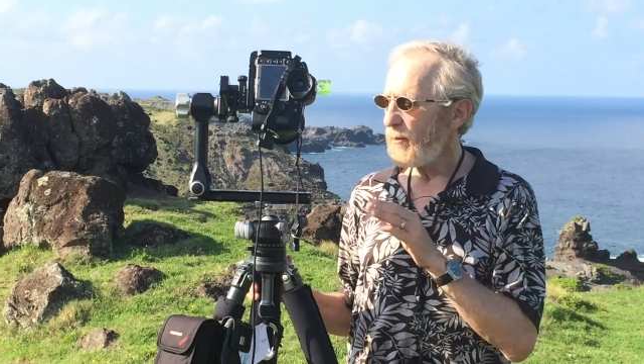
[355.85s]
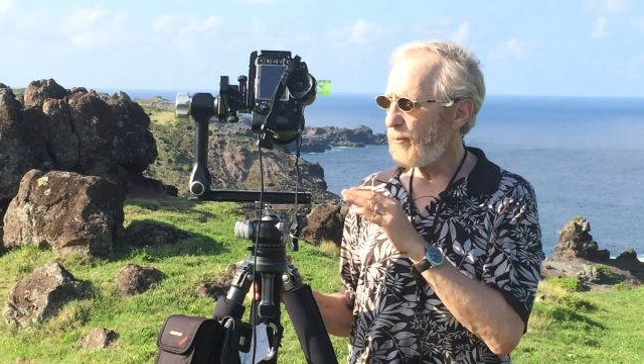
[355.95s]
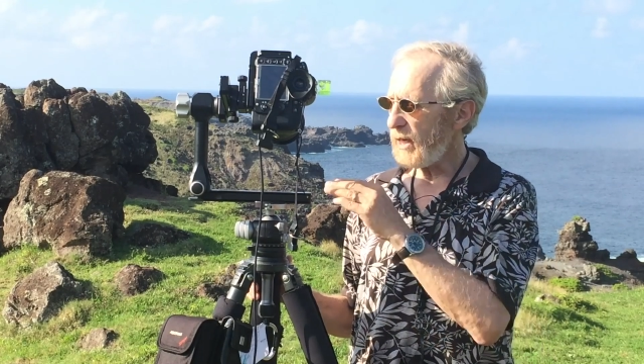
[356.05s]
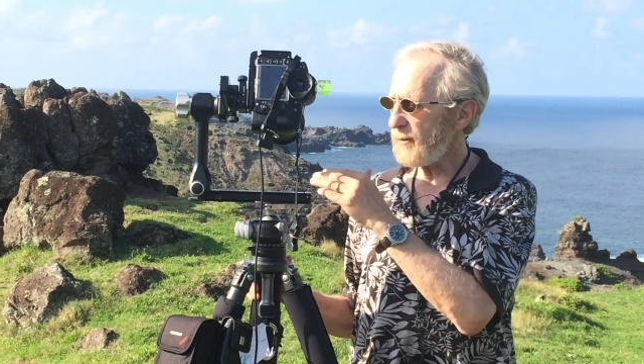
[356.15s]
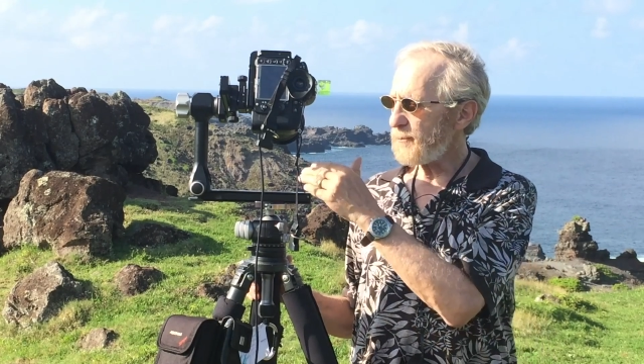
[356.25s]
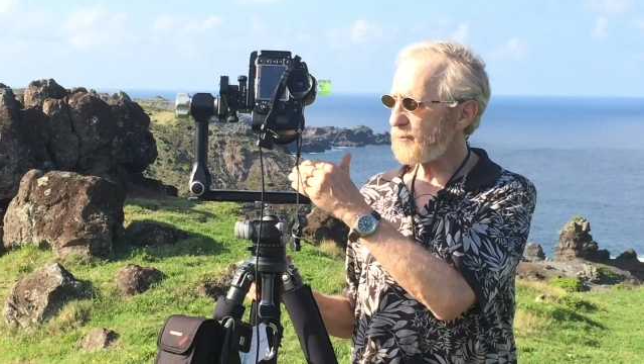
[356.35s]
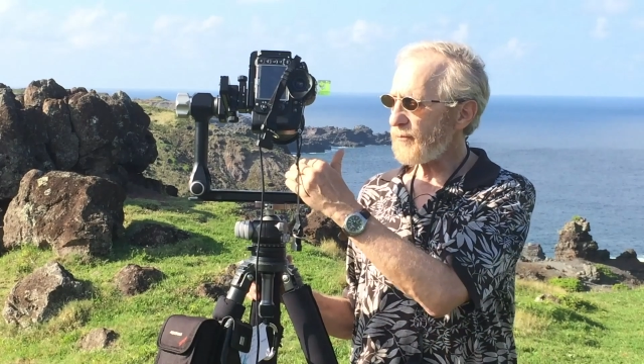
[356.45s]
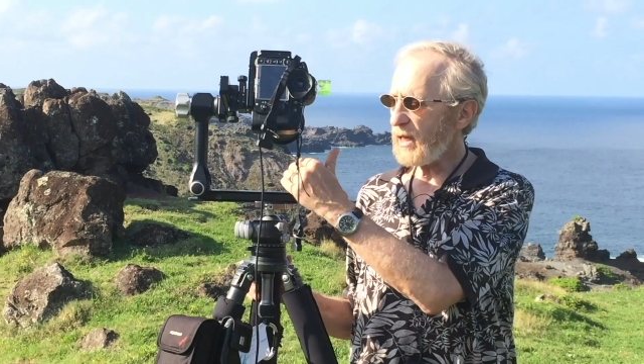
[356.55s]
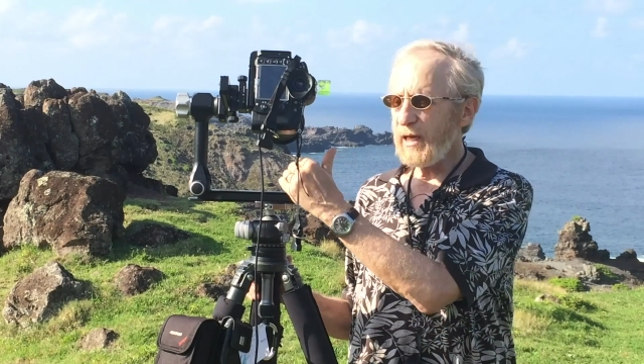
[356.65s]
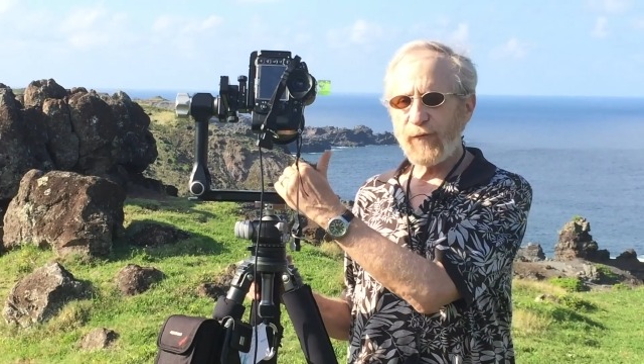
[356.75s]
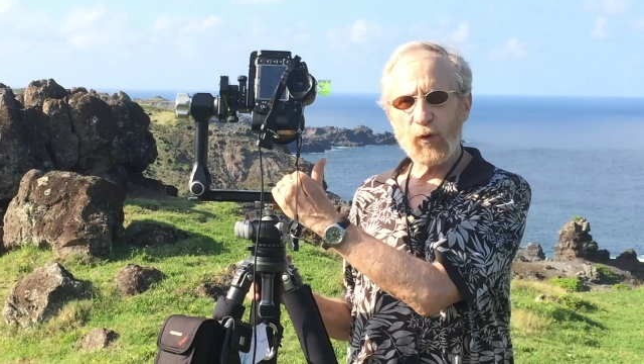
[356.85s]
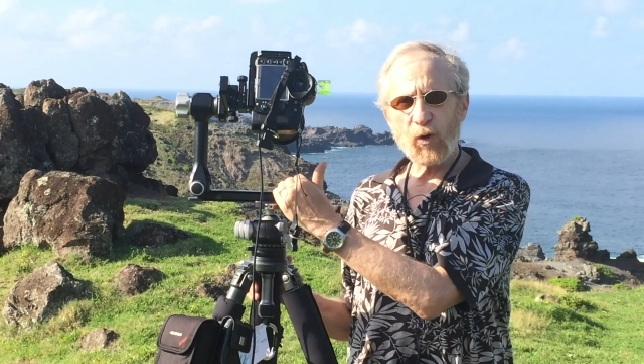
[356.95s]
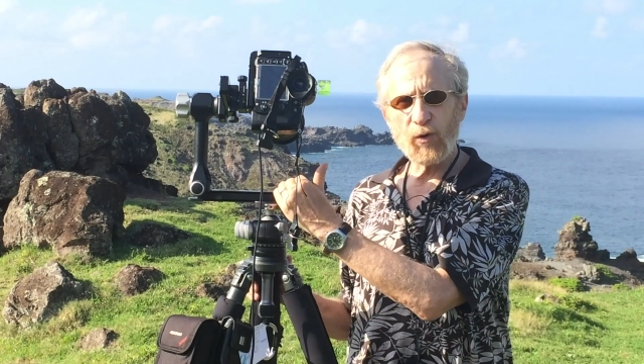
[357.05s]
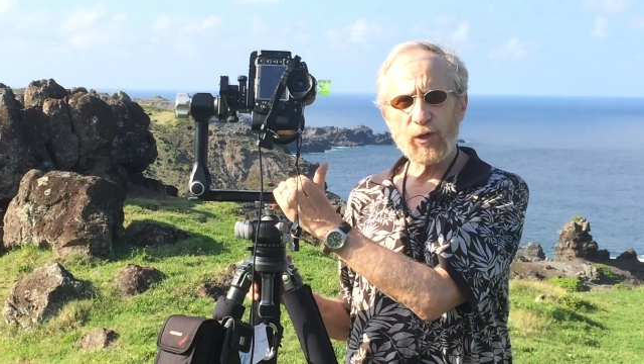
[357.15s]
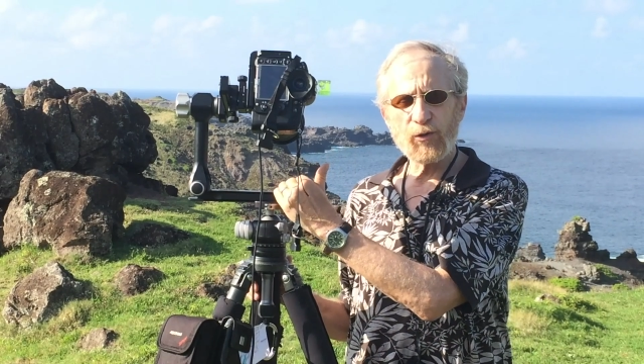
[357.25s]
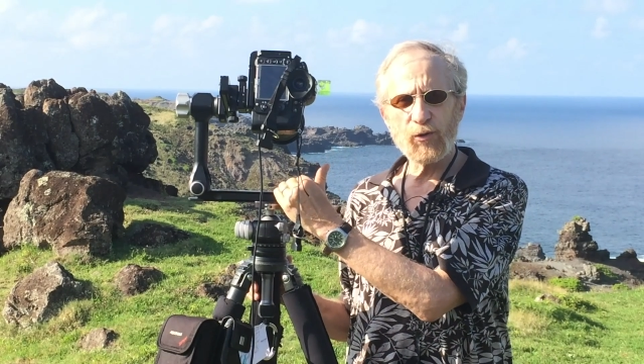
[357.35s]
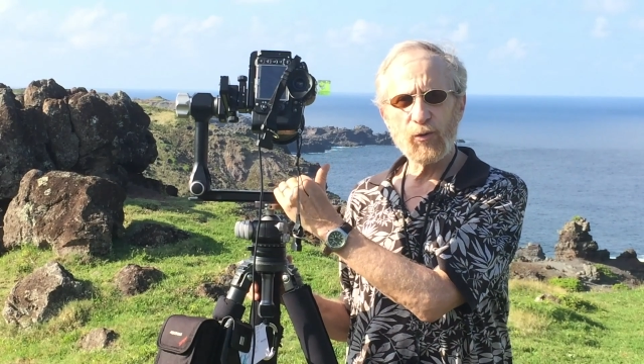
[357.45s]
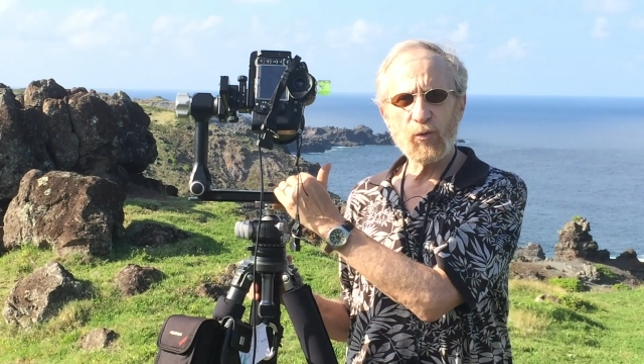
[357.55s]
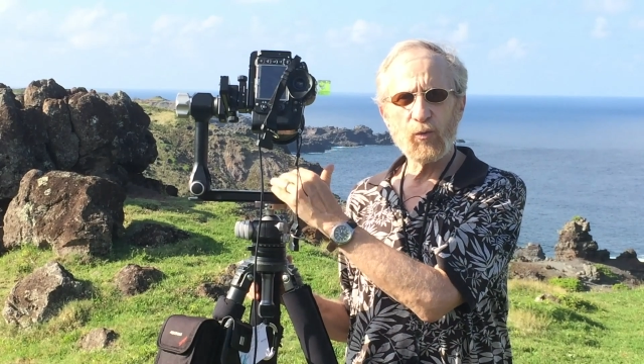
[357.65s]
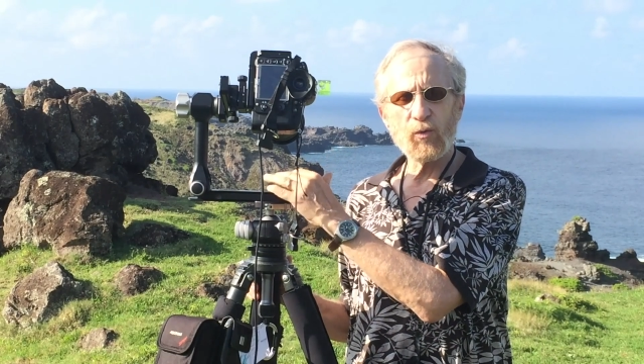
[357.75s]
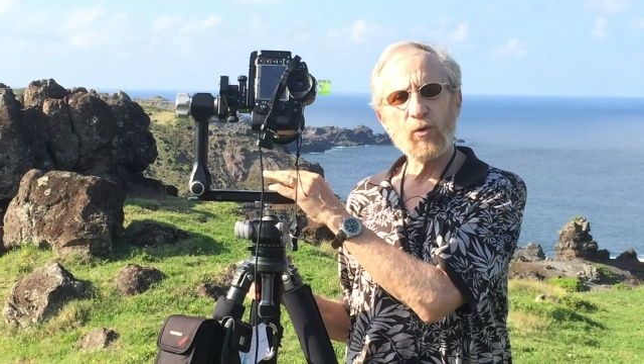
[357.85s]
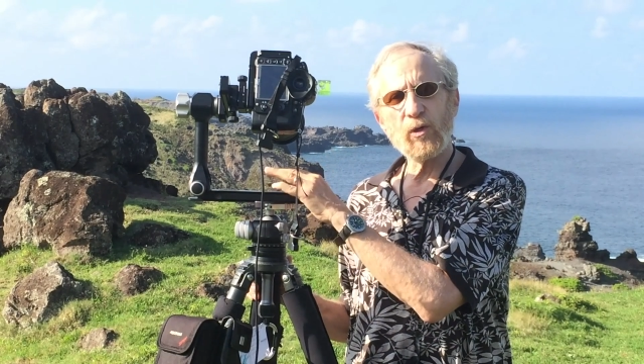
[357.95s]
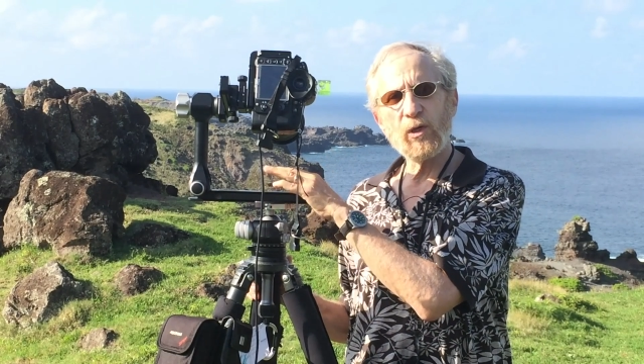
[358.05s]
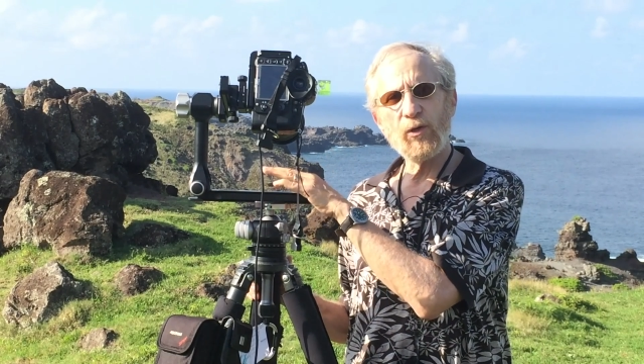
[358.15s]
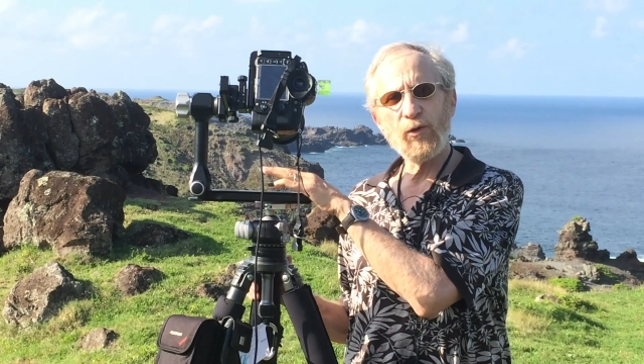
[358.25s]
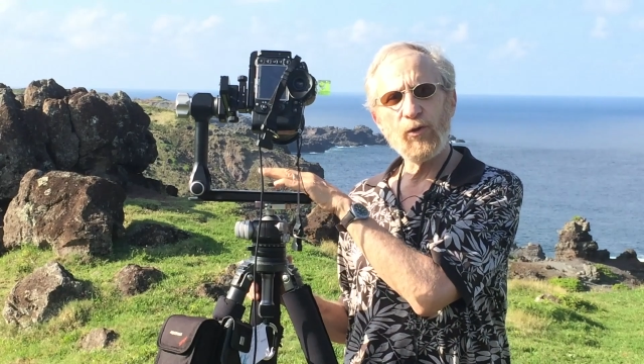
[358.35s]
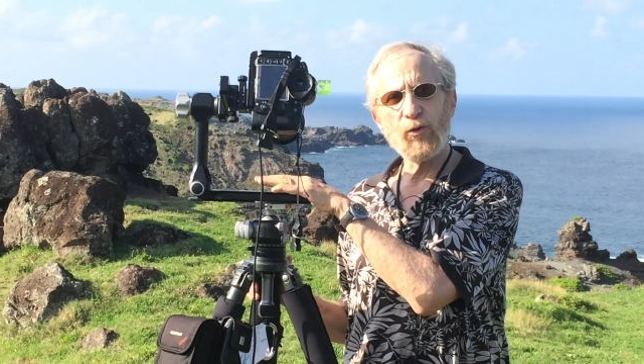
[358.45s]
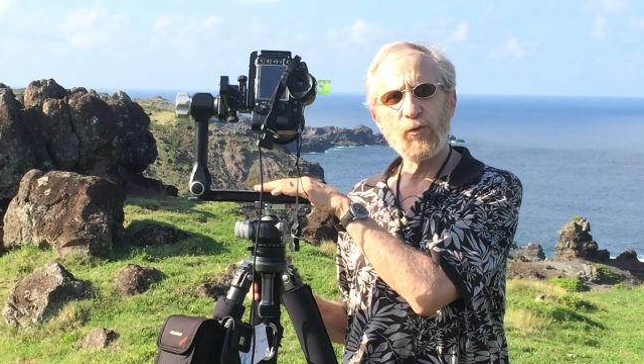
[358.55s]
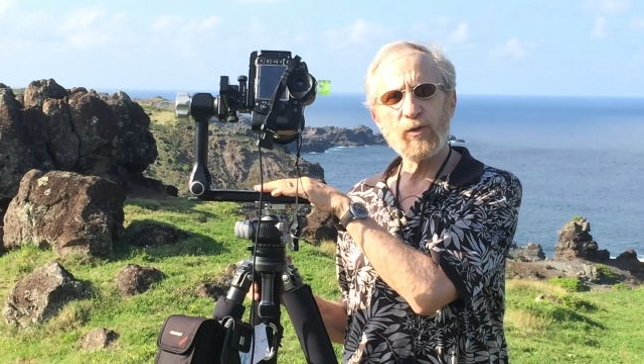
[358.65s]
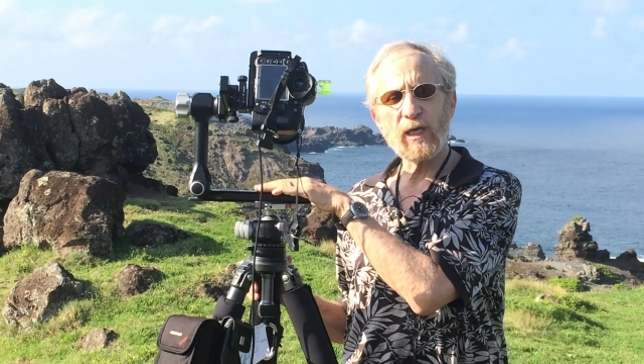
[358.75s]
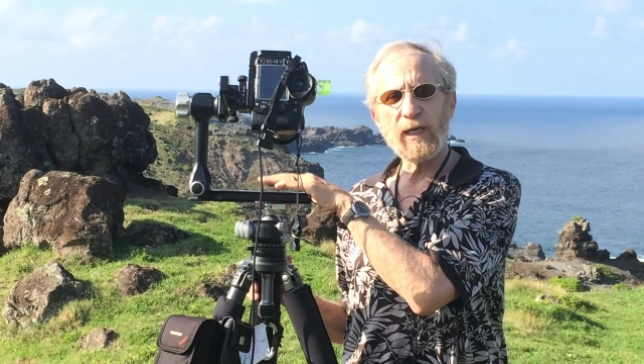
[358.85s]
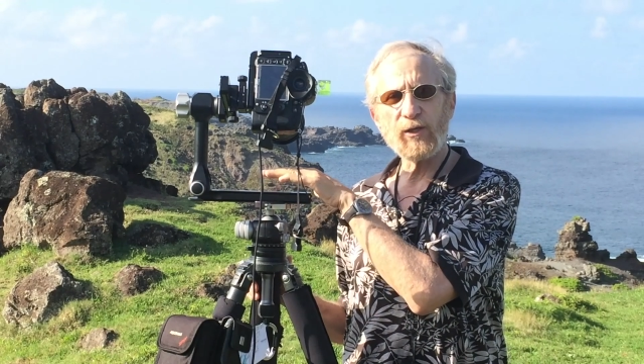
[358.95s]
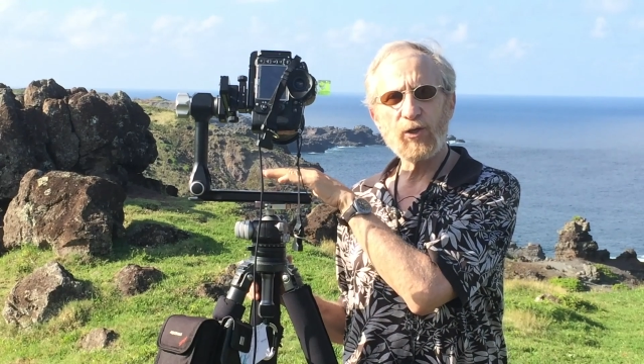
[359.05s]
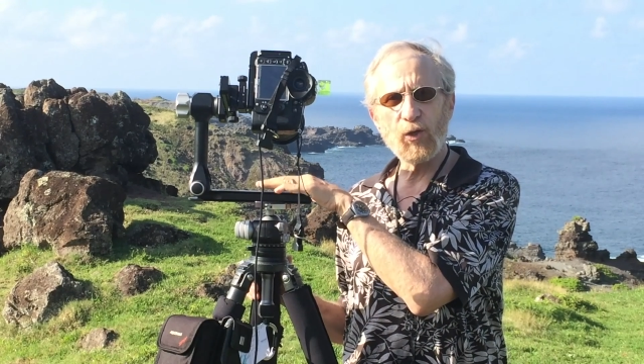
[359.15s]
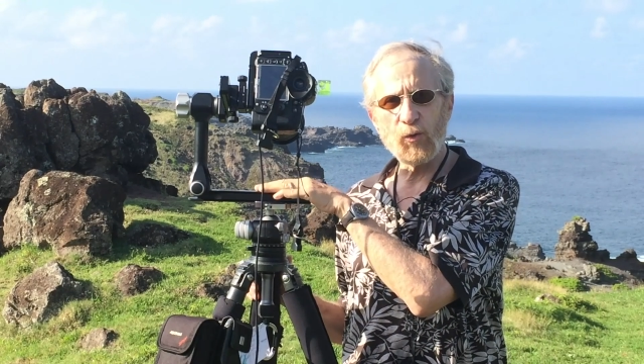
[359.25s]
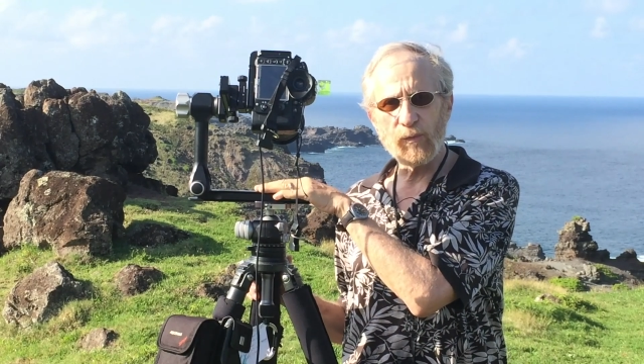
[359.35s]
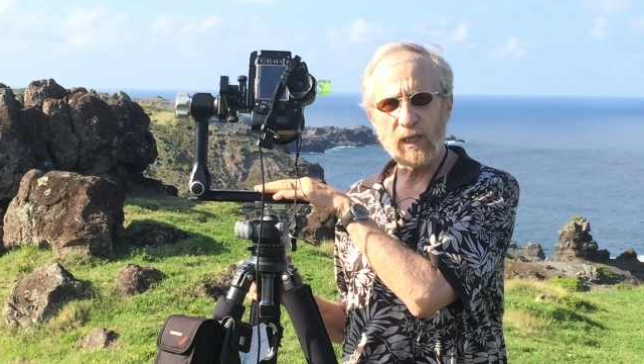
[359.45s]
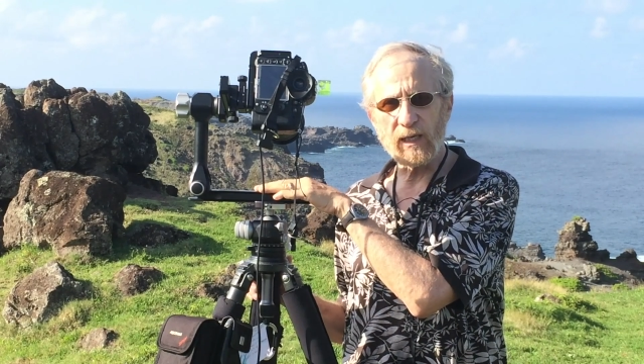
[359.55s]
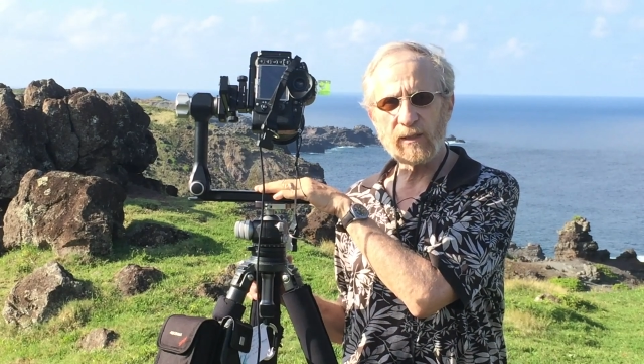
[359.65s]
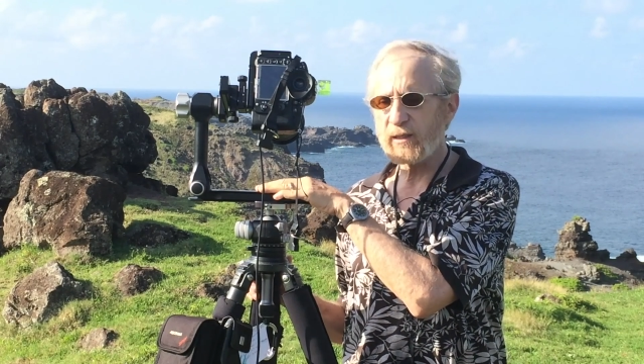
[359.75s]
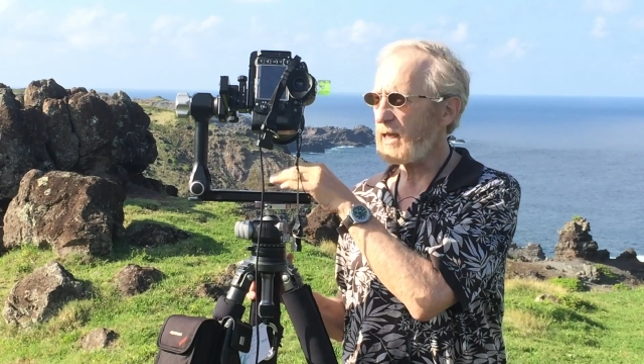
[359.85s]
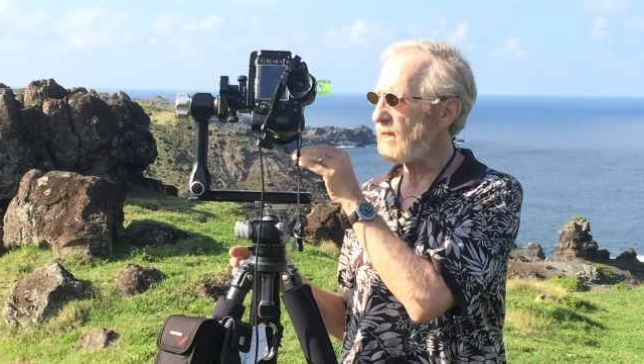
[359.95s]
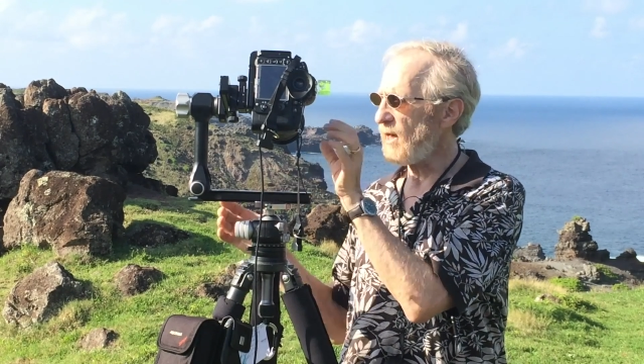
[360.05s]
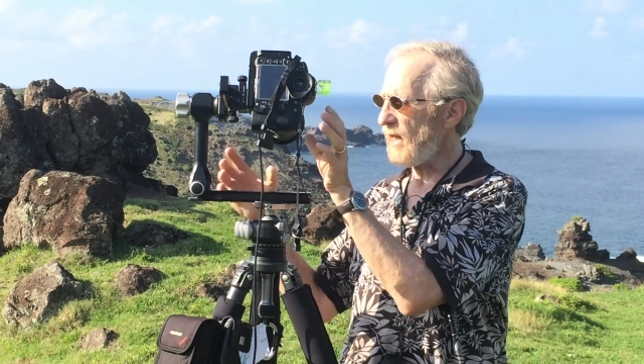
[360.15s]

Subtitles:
But if you're going to use a zoom lens, like I